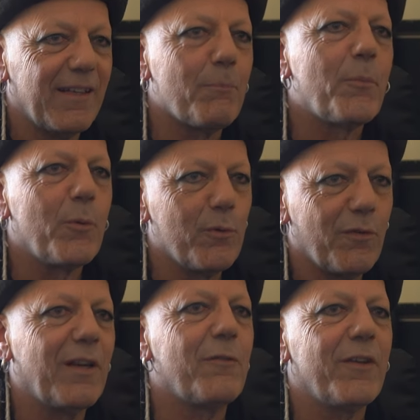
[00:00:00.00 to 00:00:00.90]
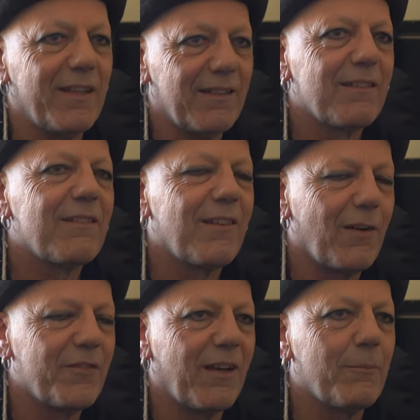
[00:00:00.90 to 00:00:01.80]
and improve on everything that
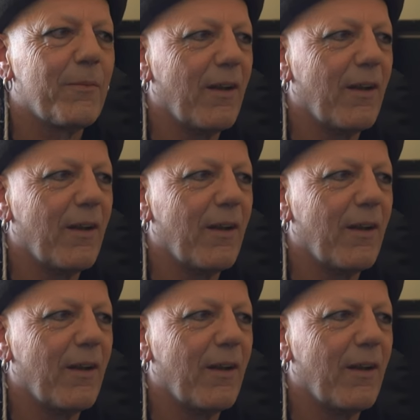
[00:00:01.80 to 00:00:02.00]
I've done. But